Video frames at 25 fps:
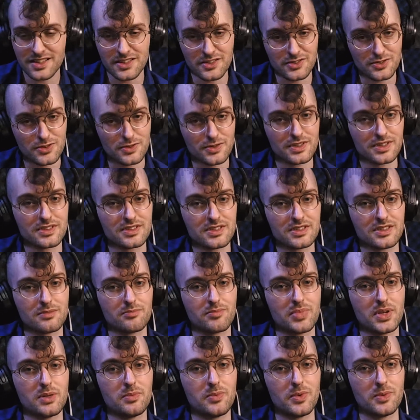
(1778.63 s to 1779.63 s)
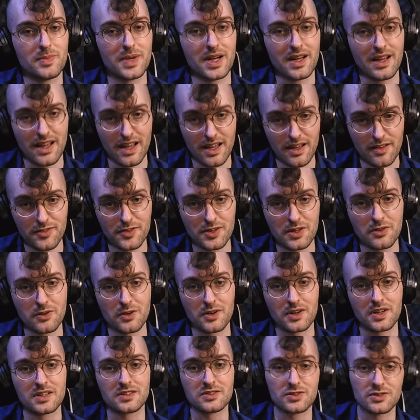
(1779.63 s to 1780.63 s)
interests in people behaving or
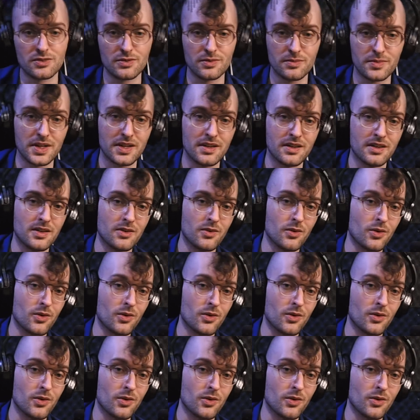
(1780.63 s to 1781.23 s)
consuming